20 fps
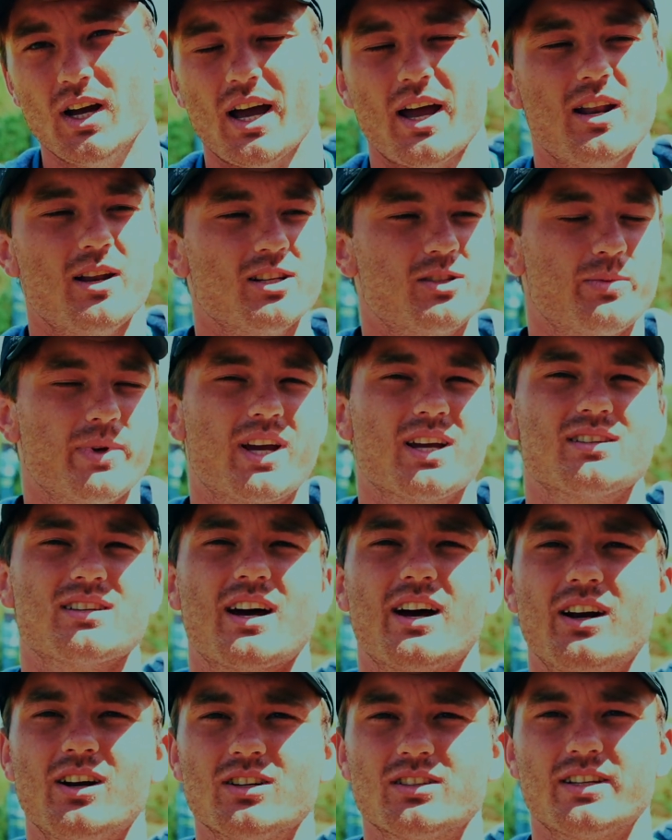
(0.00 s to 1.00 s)
And it's because
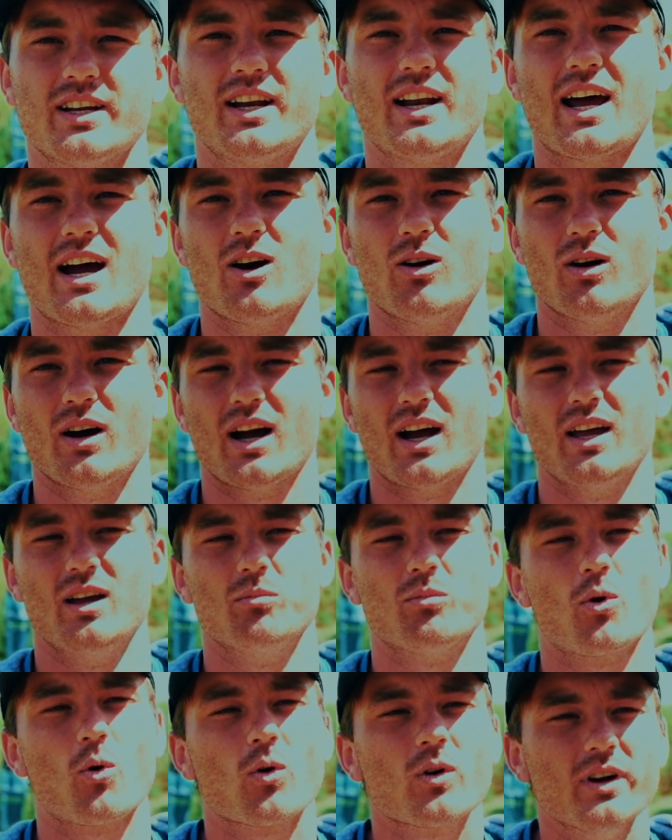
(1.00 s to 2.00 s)
I understand how
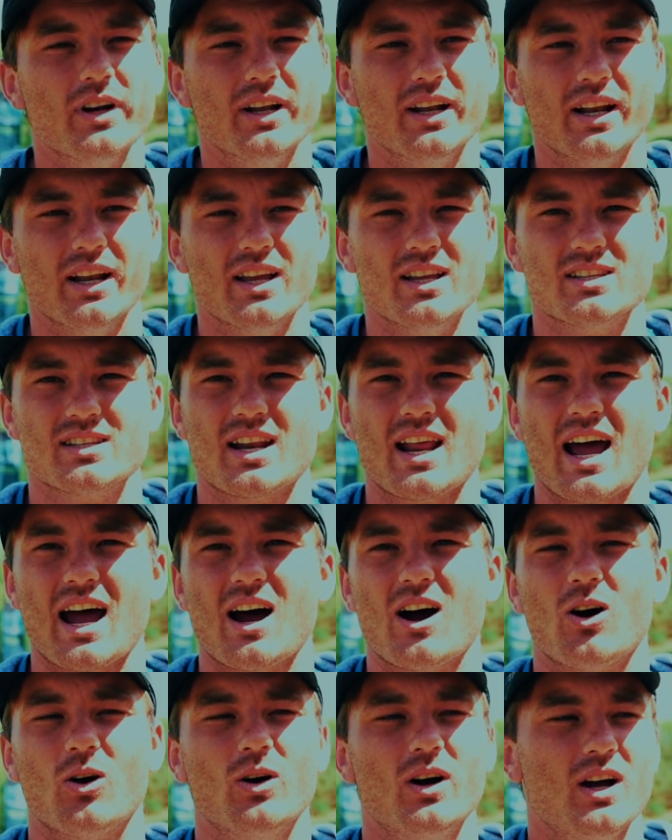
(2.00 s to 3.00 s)
important it is and
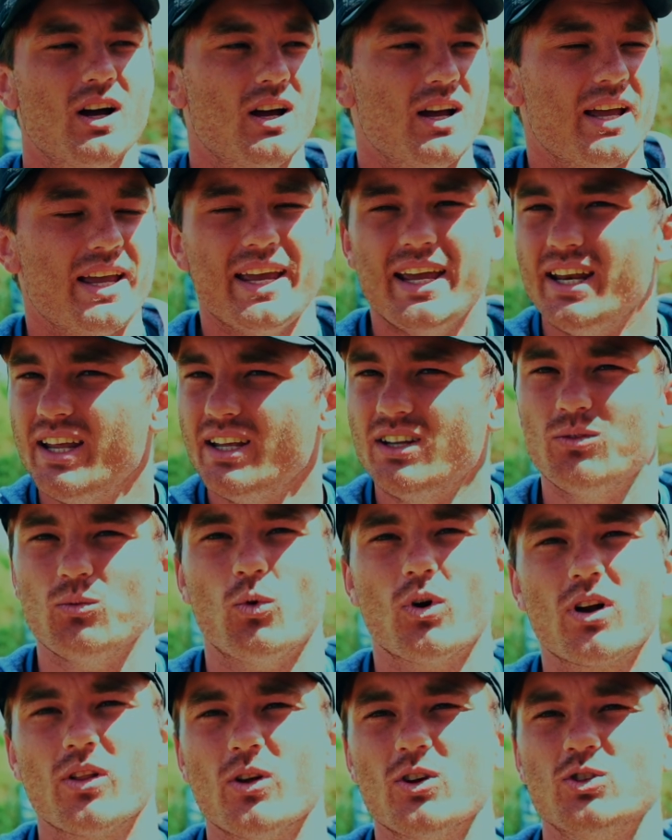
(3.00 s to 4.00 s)
how any
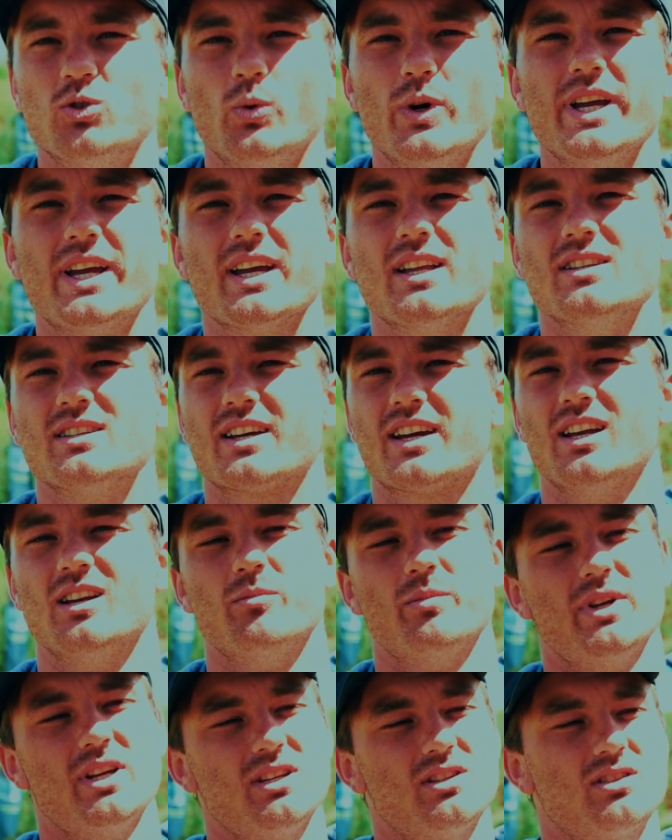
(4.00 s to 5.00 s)
one of those weekends
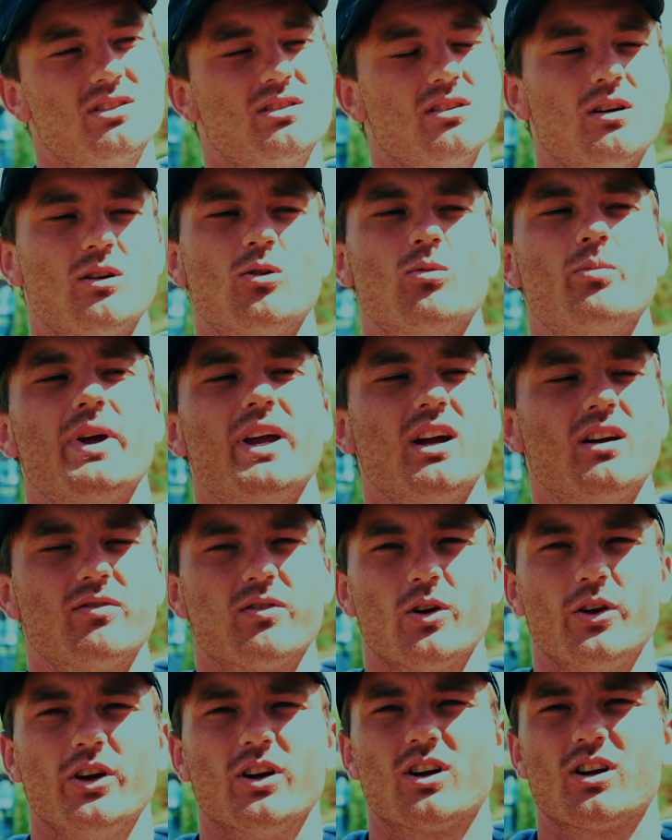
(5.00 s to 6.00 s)
can be so big
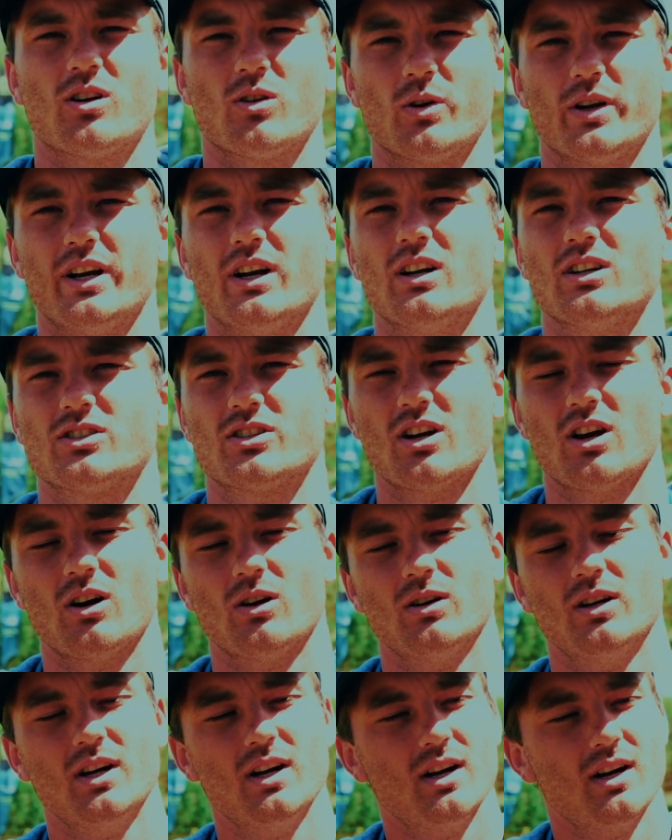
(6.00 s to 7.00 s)
for your career.
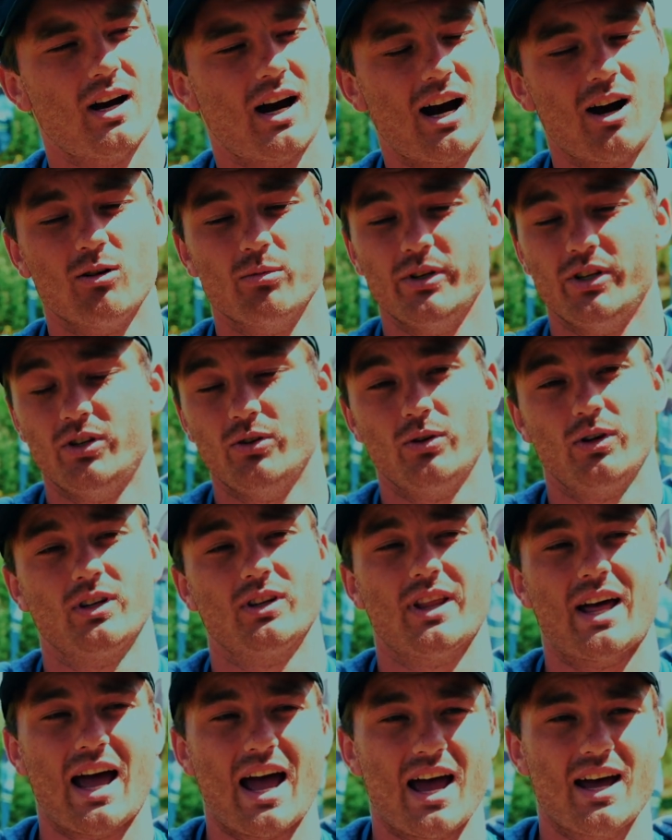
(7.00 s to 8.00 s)
So yeah. I'll be
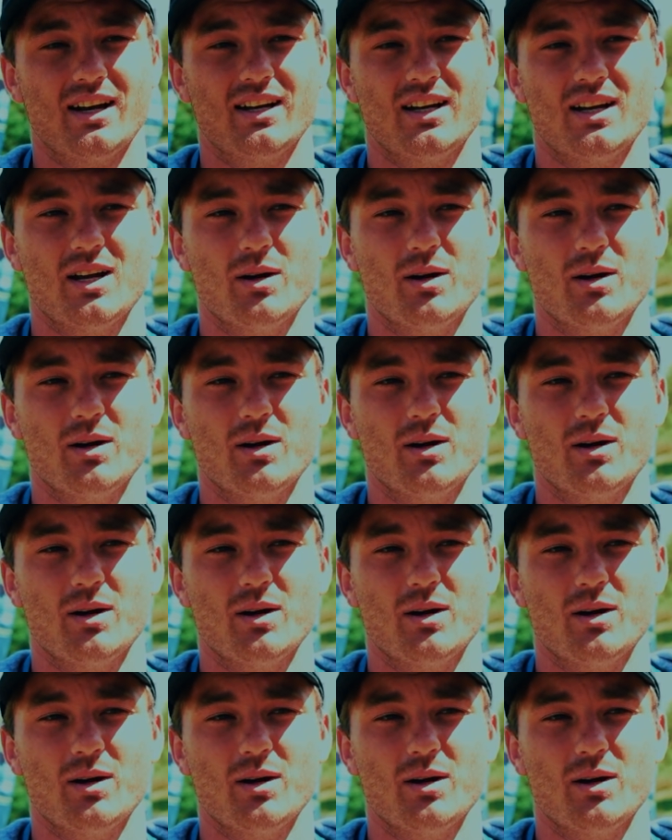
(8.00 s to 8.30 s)
doing that.